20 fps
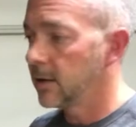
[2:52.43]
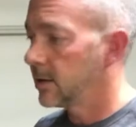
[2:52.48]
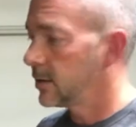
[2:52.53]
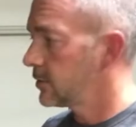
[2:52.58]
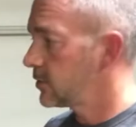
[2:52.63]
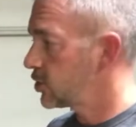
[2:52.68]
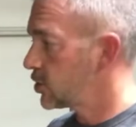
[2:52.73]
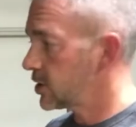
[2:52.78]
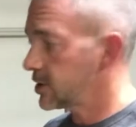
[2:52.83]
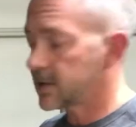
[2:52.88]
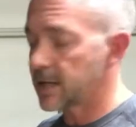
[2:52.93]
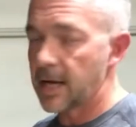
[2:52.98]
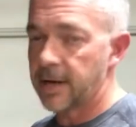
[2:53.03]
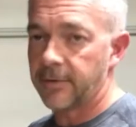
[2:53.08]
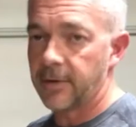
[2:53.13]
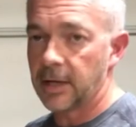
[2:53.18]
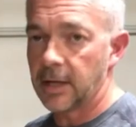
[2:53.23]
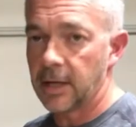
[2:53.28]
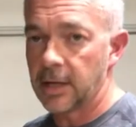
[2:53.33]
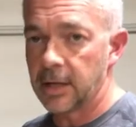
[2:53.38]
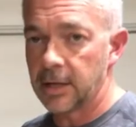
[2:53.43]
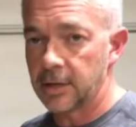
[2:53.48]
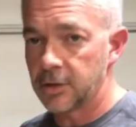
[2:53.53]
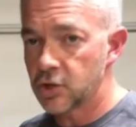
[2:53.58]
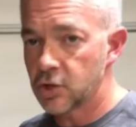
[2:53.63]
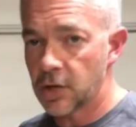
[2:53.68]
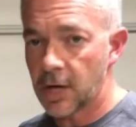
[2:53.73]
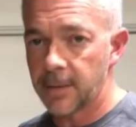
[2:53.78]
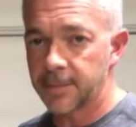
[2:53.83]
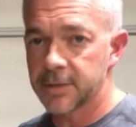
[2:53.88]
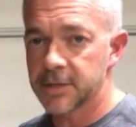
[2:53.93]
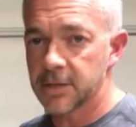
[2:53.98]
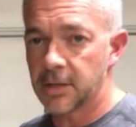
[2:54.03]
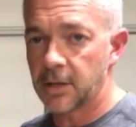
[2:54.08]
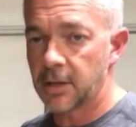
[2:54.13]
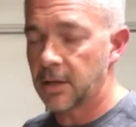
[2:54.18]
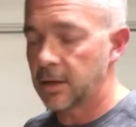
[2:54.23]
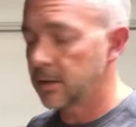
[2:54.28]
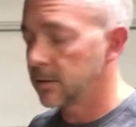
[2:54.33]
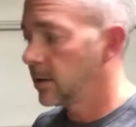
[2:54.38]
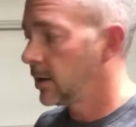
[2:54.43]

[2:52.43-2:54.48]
Just having a chop saw